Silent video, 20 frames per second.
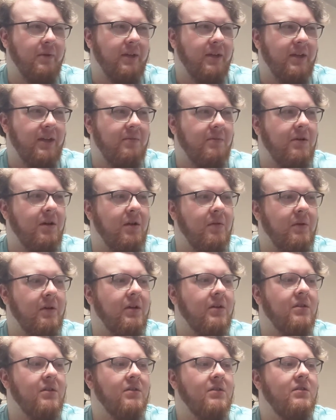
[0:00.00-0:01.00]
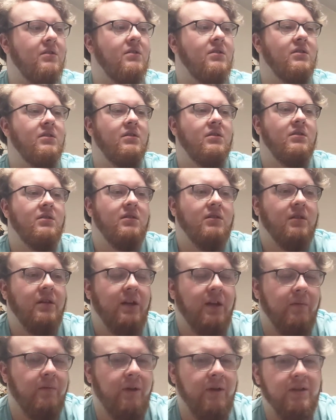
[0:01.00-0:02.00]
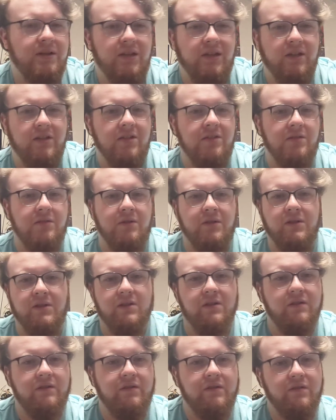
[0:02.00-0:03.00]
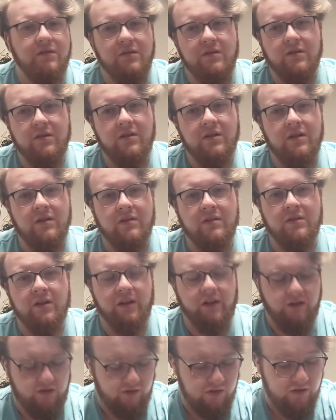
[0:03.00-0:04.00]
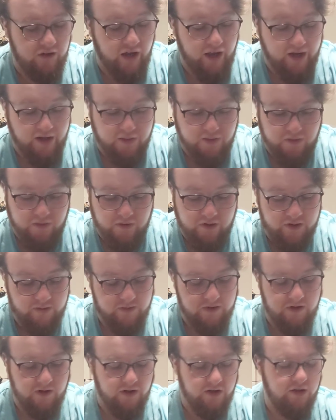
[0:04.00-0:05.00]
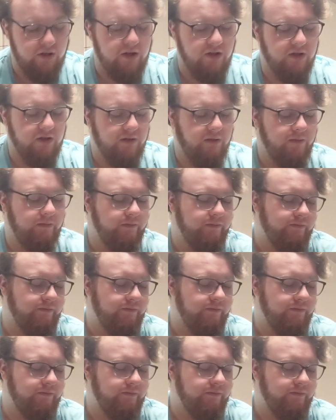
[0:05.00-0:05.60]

keep going. Like, I might take 2 weeks off at actual Christmas holidays,